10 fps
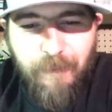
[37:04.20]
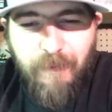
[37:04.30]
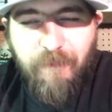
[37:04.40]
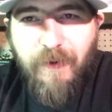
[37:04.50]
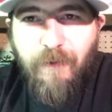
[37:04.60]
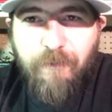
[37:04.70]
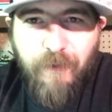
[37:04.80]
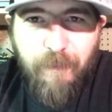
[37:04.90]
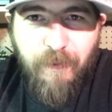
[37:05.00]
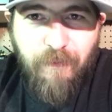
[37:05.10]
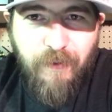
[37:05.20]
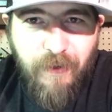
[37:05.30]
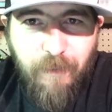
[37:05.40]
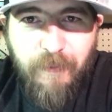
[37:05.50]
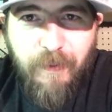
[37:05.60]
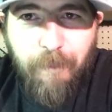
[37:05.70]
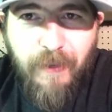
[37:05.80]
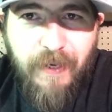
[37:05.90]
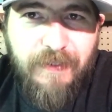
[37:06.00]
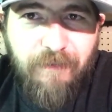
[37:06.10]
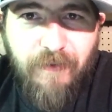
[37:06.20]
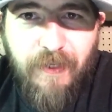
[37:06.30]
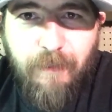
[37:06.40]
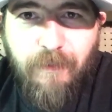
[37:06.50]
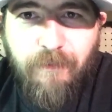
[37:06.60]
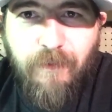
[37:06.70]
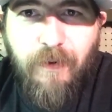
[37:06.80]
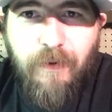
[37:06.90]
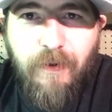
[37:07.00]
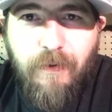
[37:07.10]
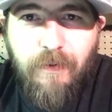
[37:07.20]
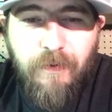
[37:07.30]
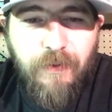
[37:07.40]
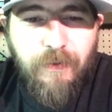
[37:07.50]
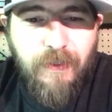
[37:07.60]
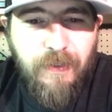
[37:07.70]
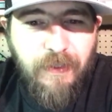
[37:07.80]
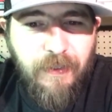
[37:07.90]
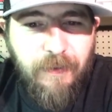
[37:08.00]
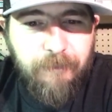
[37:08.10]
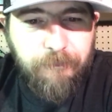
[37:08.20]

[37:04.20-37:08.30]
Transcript: but if I know Philip over there, he'll put the best available frog hook you can get.